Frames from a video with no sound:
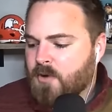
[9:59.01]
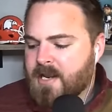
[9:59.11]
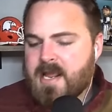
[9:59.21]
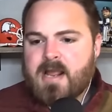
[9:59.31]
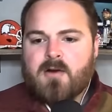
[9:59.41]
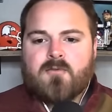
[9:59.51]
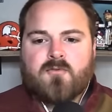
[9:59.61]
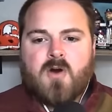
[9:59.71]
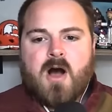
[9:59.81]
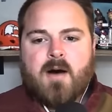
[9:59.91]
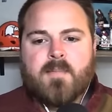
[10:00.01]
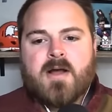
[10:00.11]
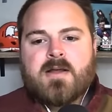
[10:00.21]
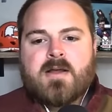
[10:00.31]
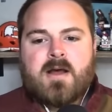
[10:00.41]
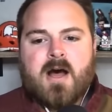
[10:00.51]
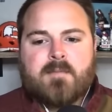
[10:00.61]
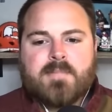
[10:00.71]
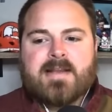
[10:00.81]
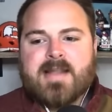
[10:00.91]
We're going to hear from
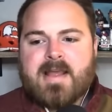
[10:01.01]
Pete